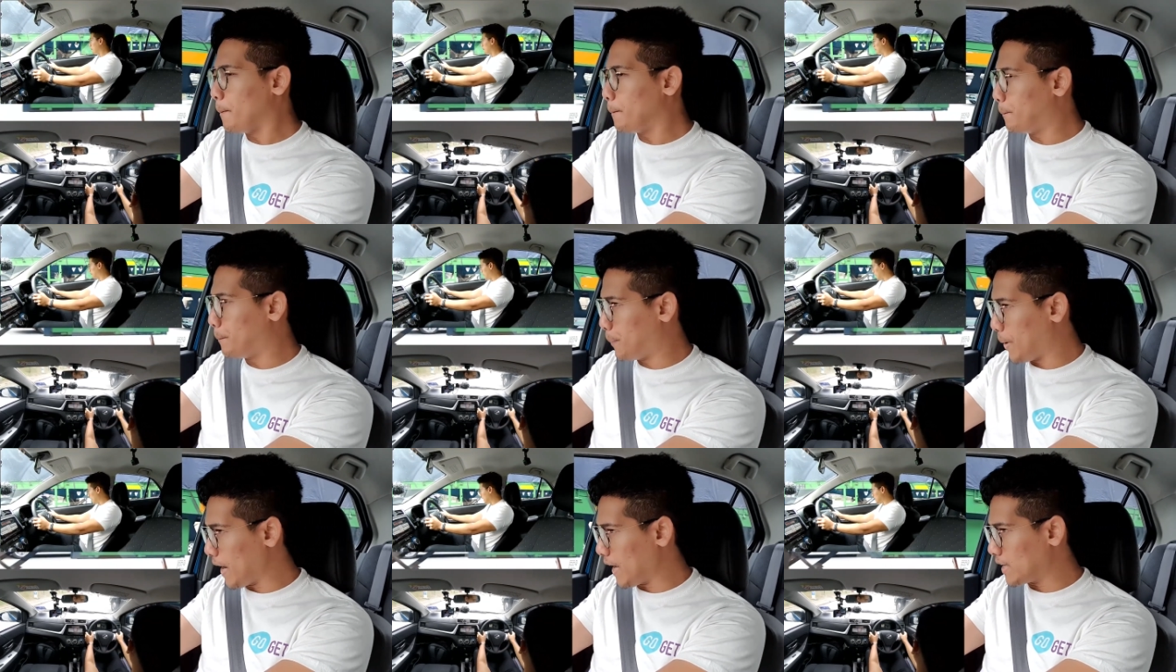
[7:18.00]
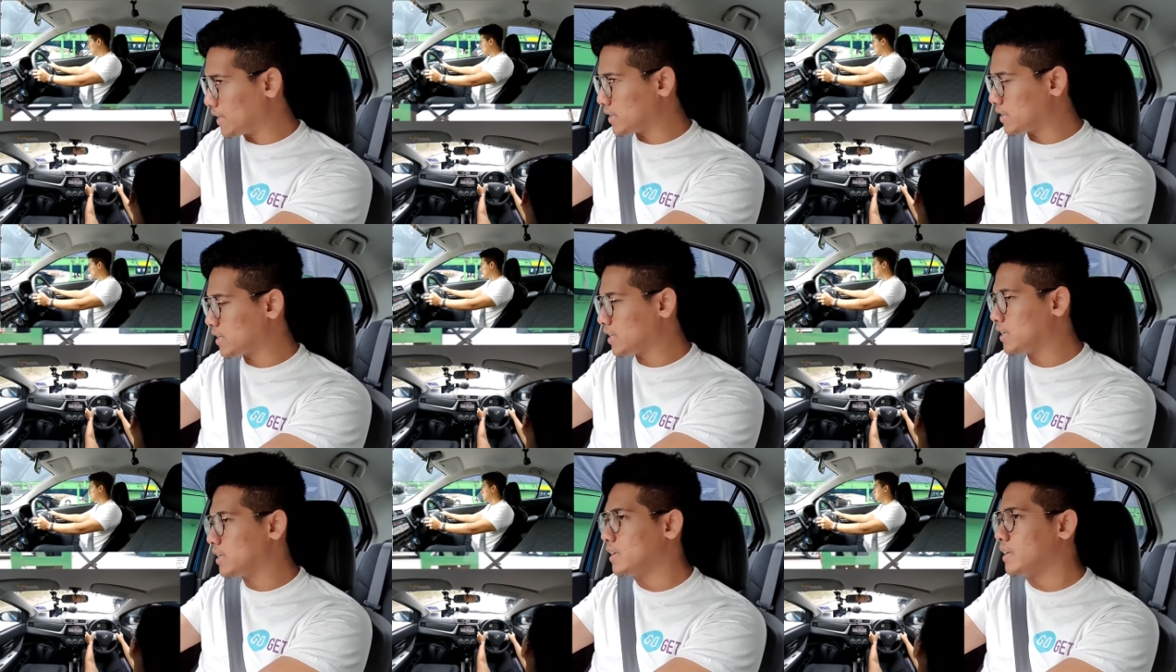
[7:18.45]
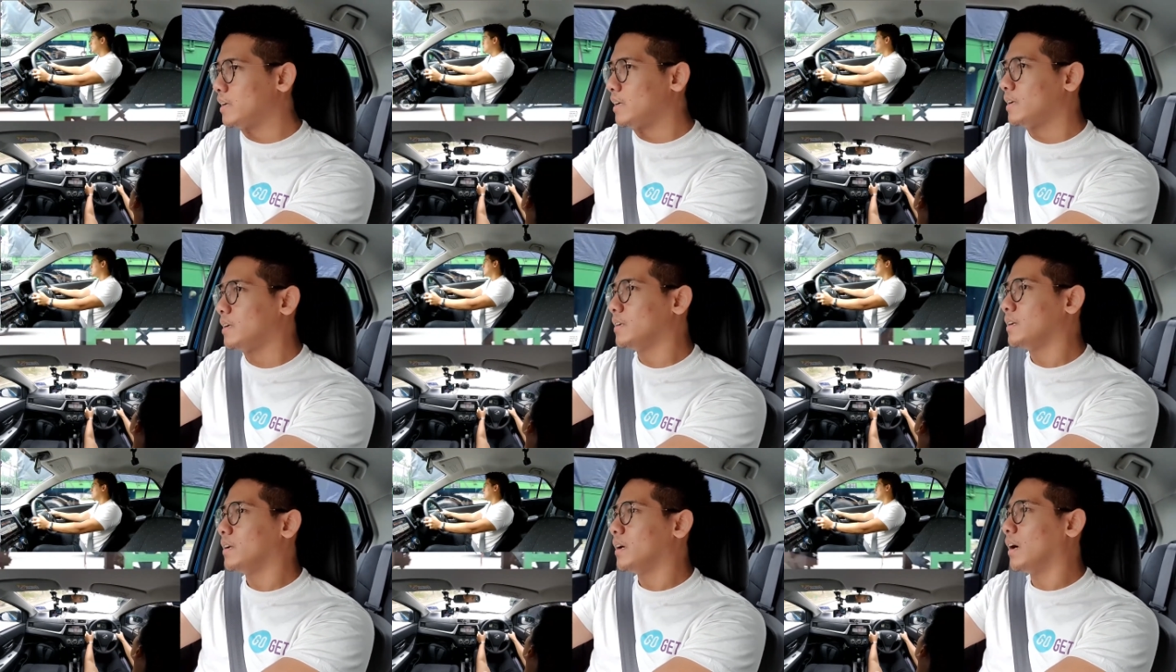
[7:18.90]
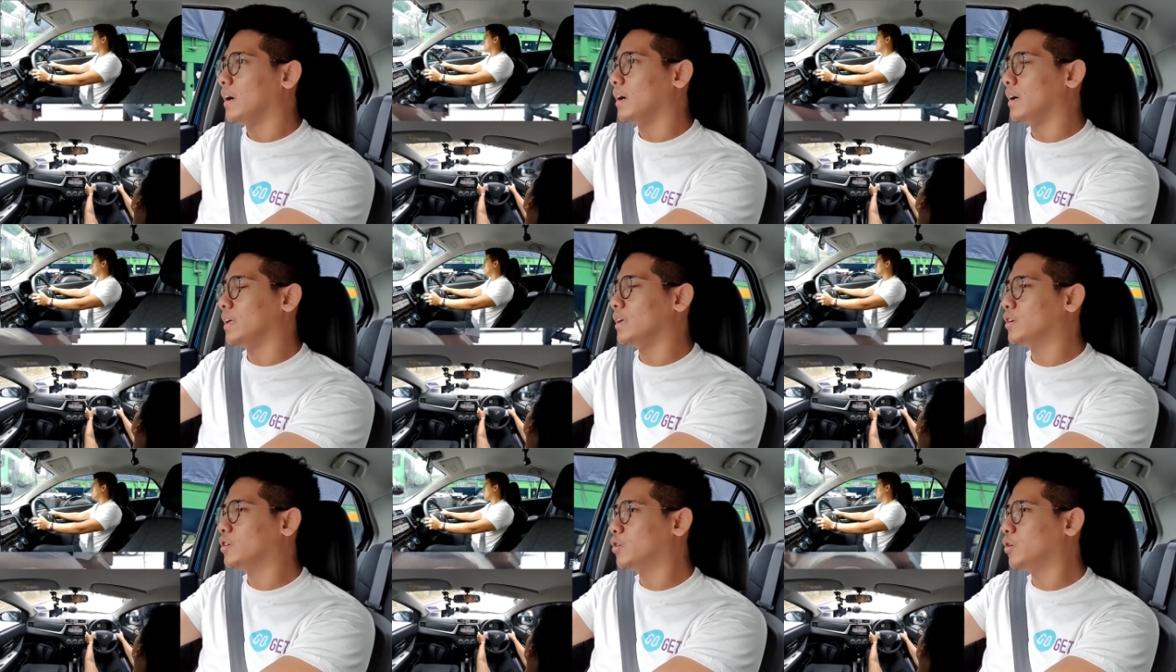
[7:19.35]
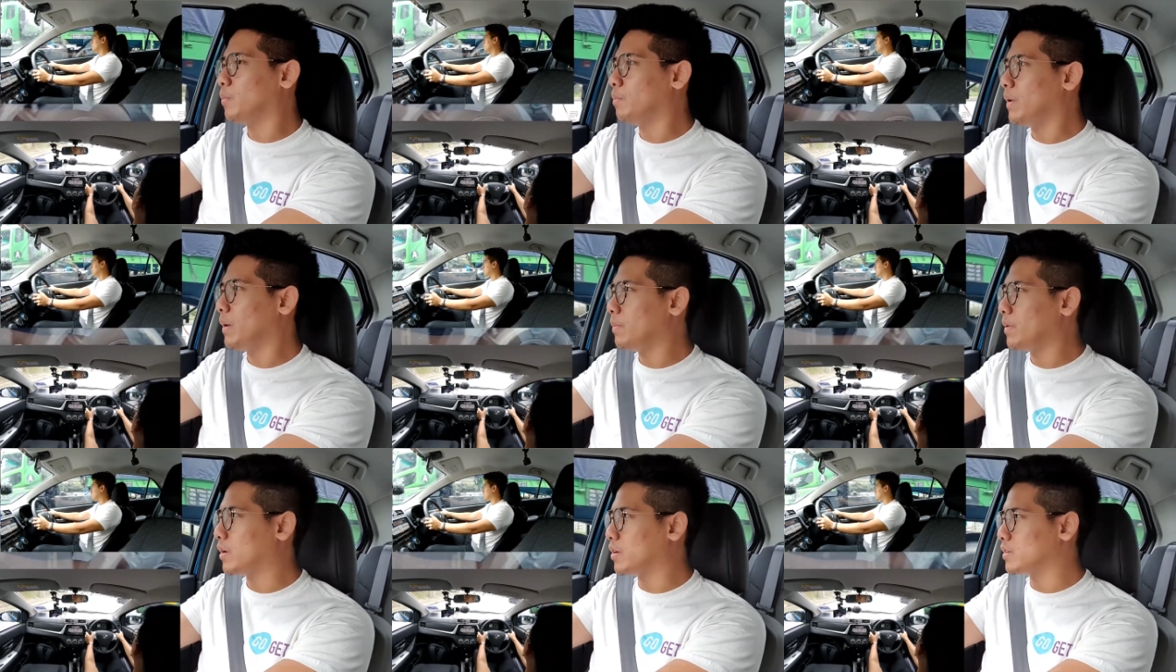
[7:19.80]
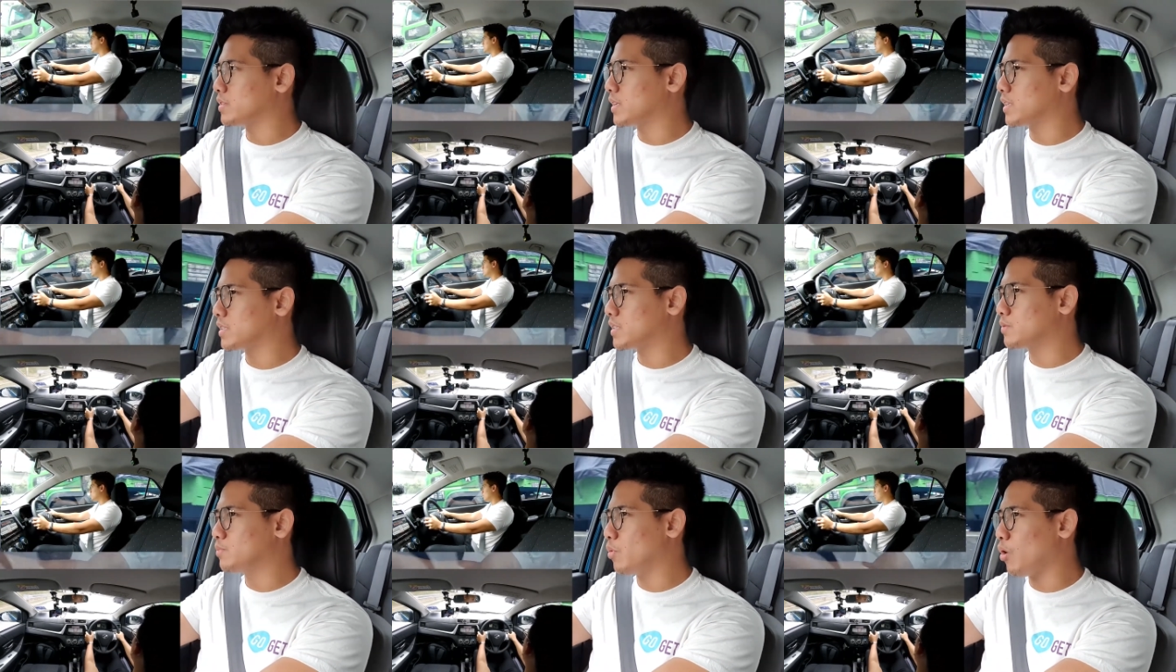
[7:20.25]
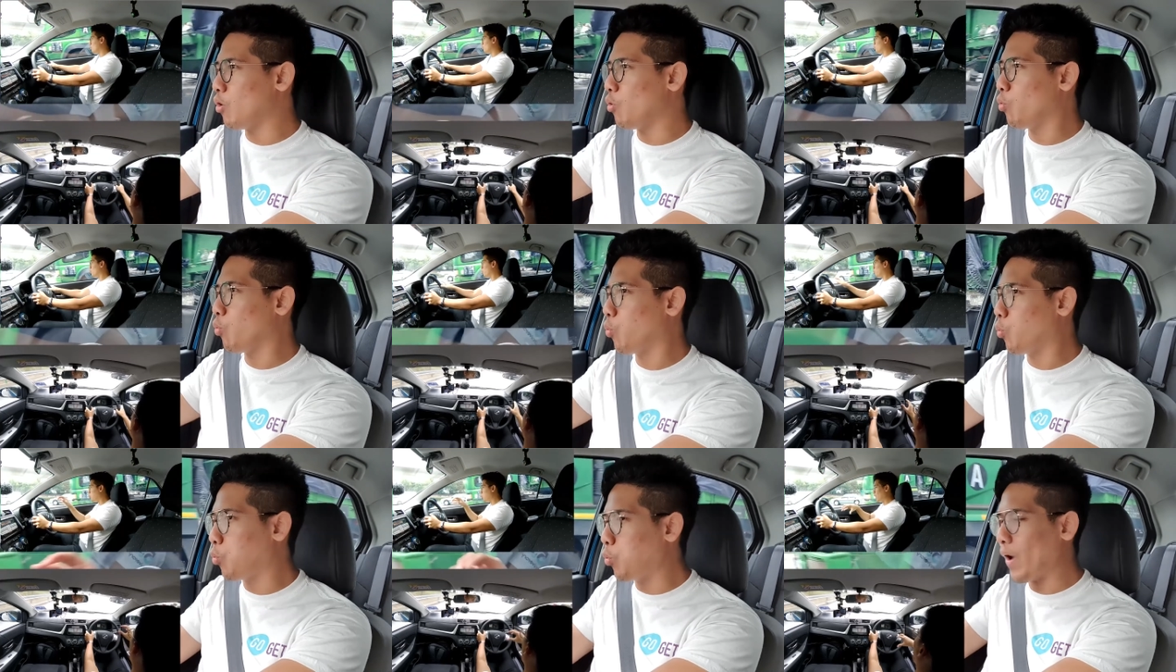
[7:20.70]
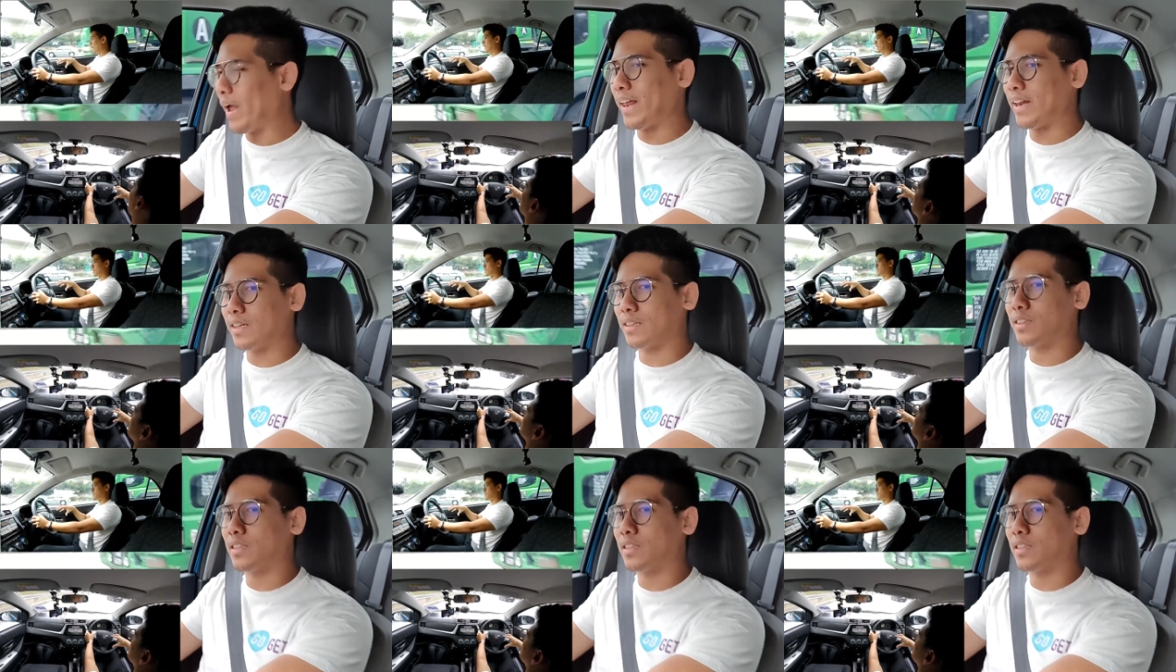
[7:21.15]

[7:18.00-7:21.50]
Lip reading: But it could be because there's more weight